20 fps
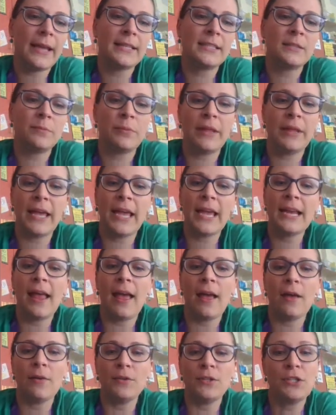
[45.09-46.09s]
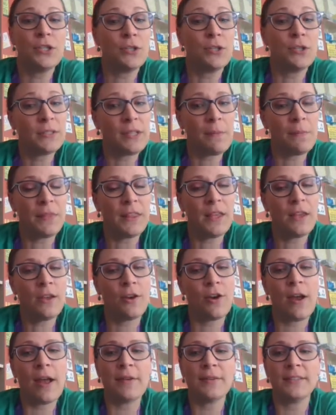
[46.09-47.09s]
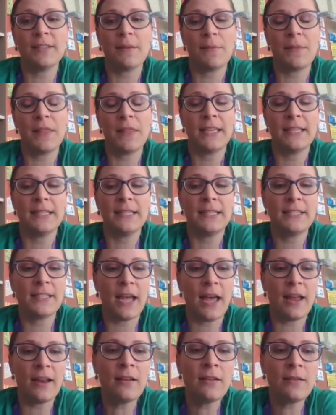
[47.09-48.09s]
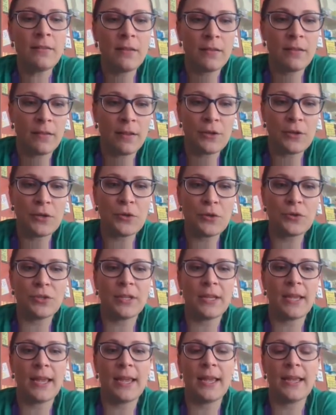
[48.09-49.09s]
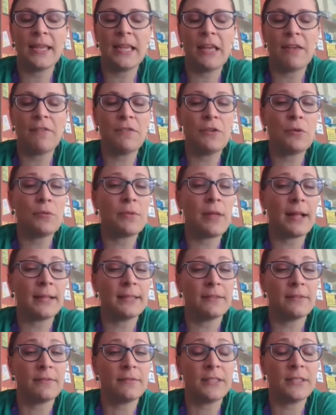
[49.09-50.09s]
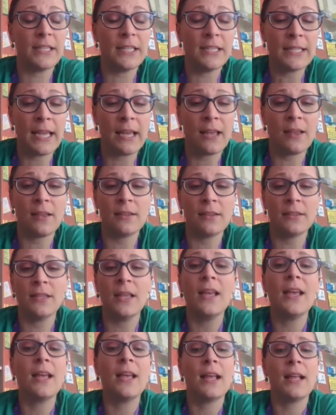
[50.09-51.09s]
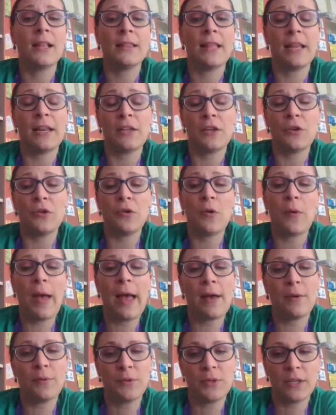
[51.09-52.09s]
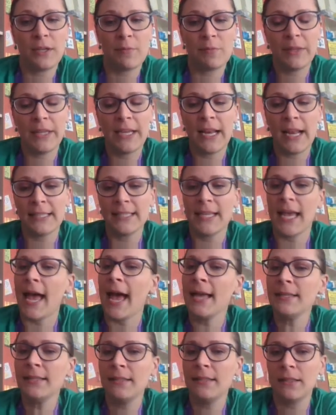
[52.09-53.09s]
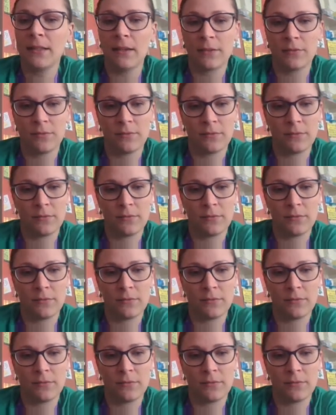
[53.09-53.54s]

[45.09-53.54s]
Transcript: Explain how to do something or how something is done. They'll usually give you lots of details, letting you know how to complete a task.